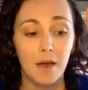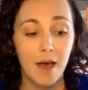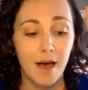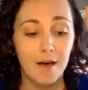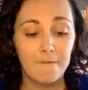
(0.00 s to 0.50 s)

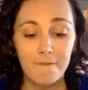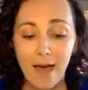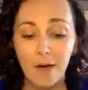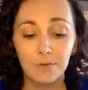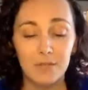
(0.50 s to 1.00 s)

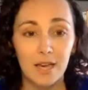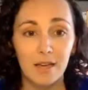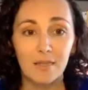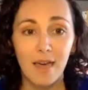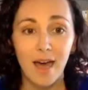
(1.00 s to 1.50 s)

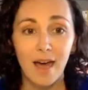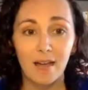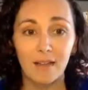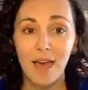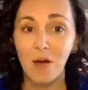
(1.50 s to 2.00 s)
founded,
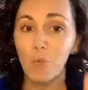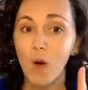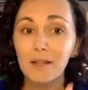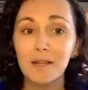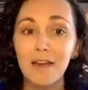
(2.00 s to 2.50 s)
that one